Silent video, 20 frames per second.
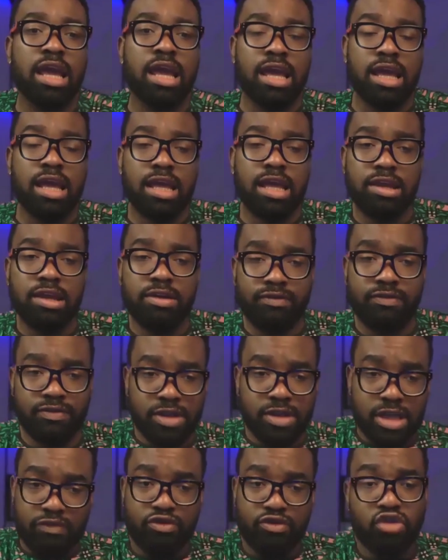
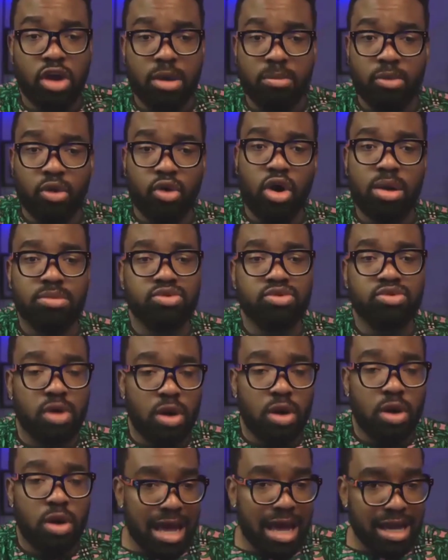if trouble comes, what
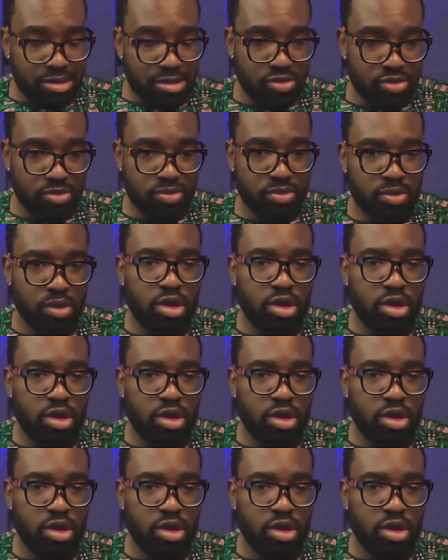will I do?